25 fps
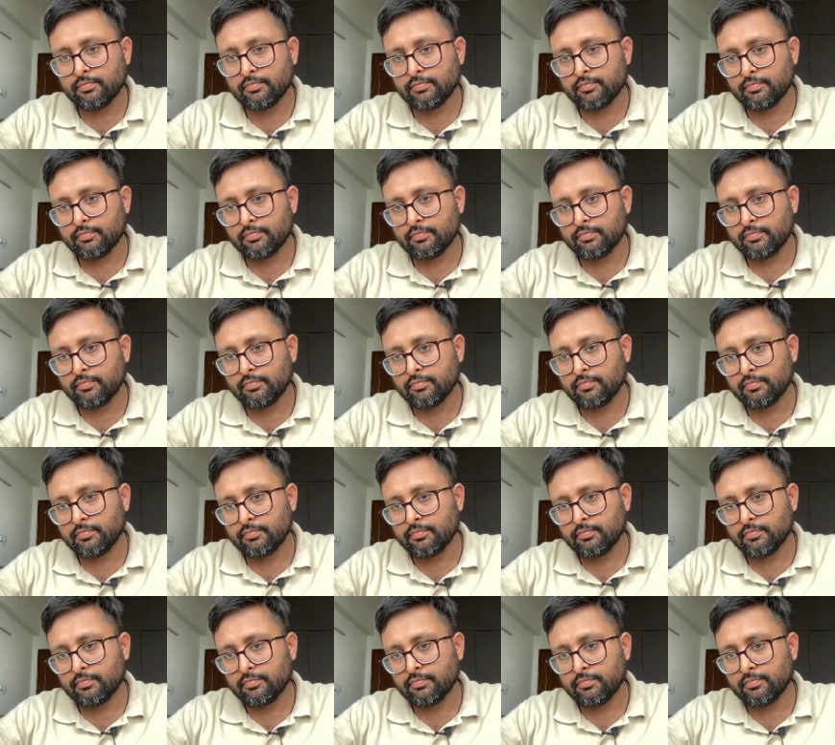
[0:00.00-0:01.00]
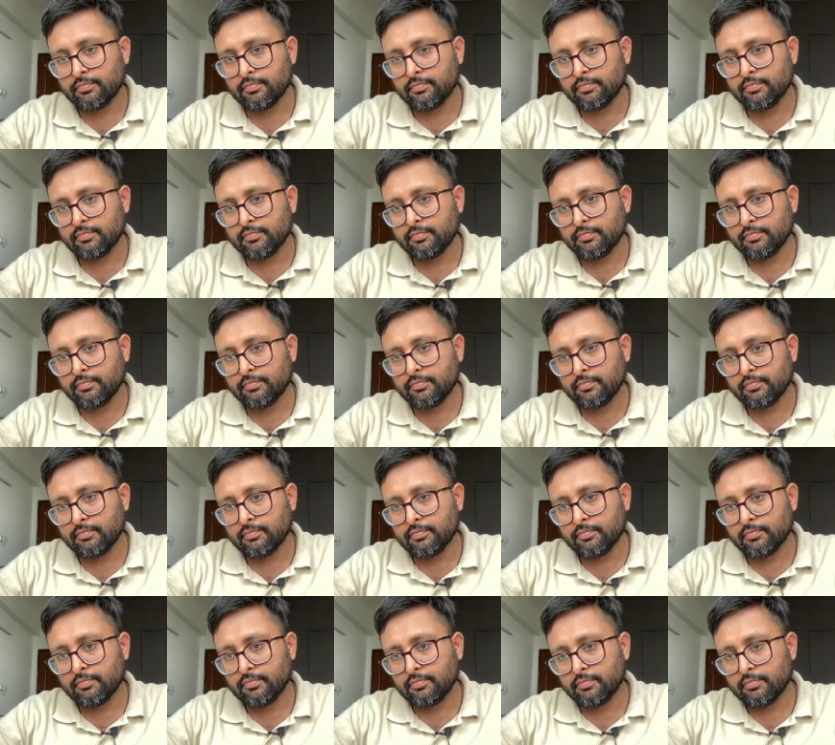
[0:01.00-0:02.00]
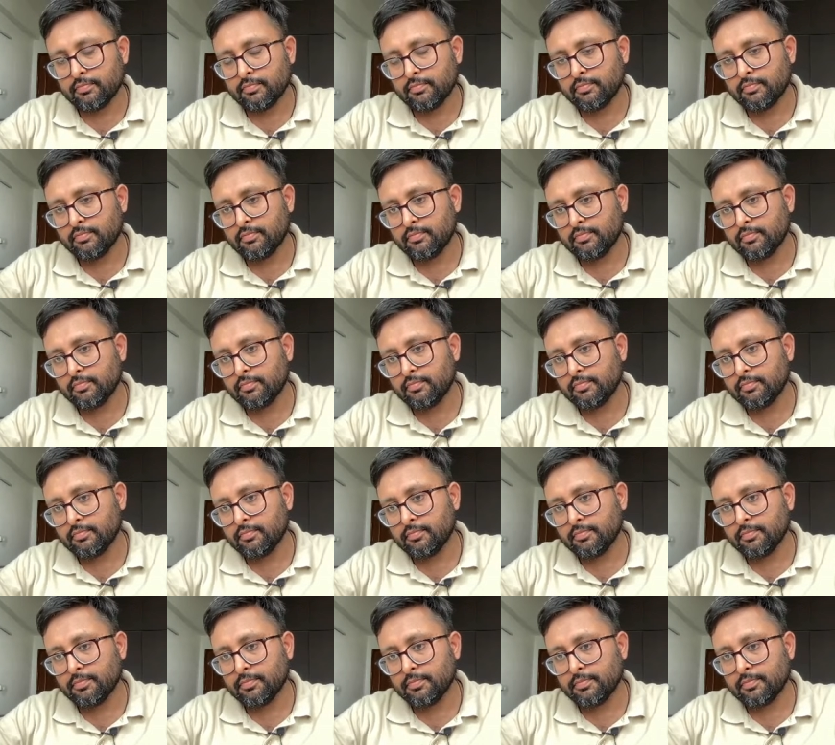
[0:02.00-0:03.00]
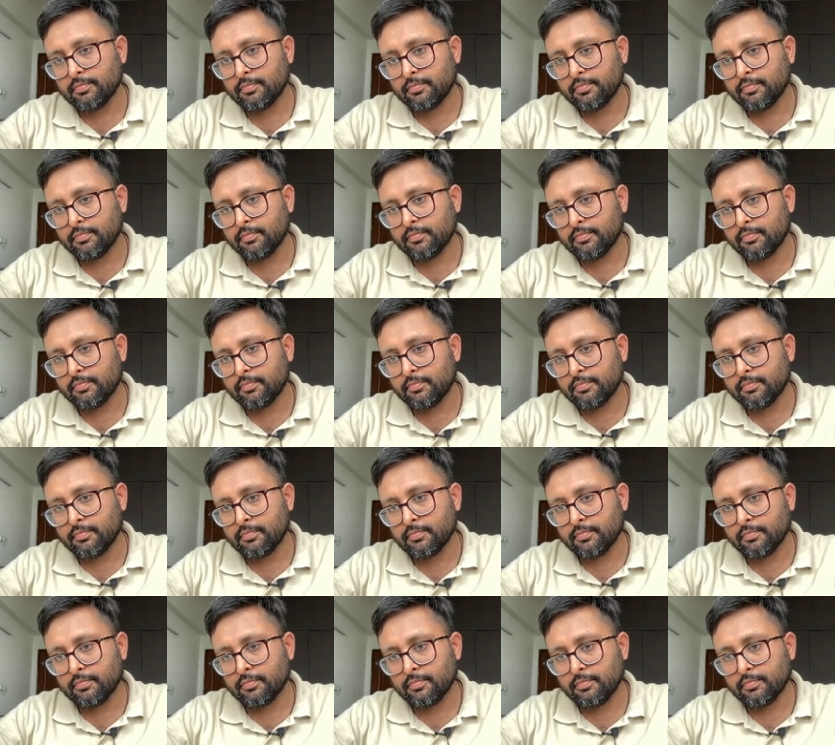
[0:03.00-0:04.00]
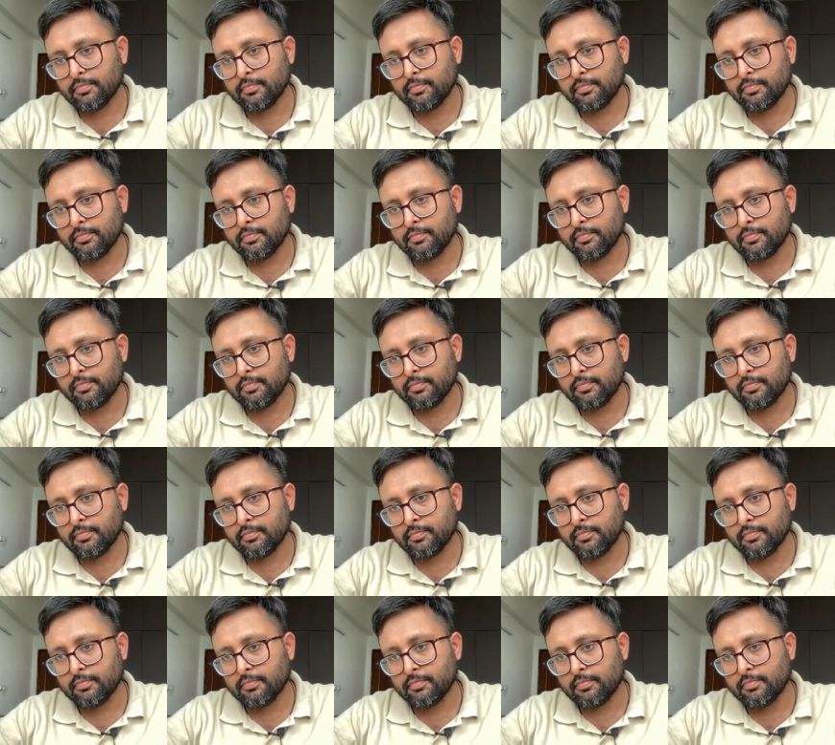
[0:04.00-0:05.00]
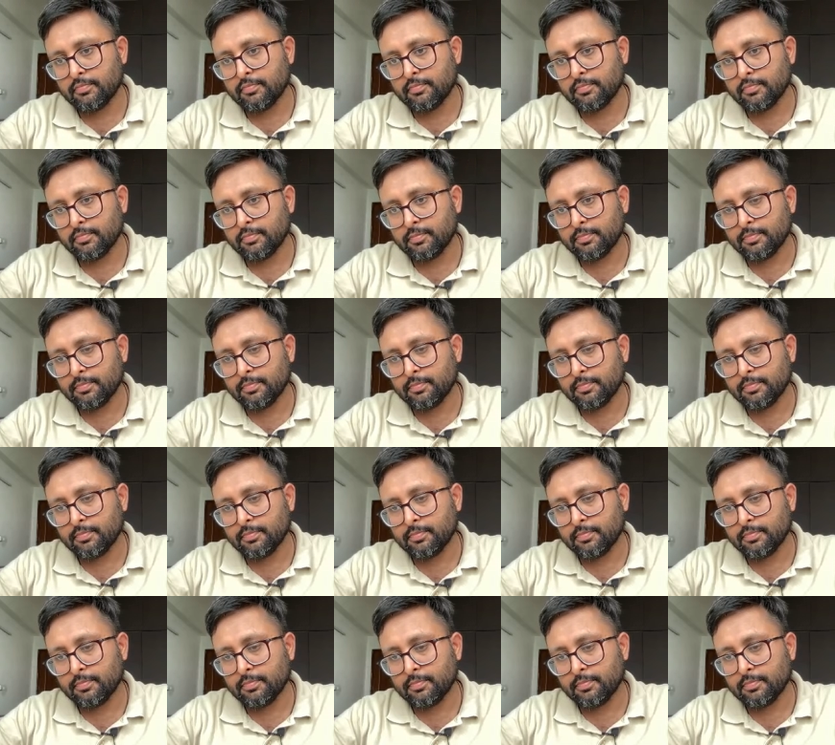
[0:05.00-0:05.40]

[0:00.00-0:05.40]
Nothing is said.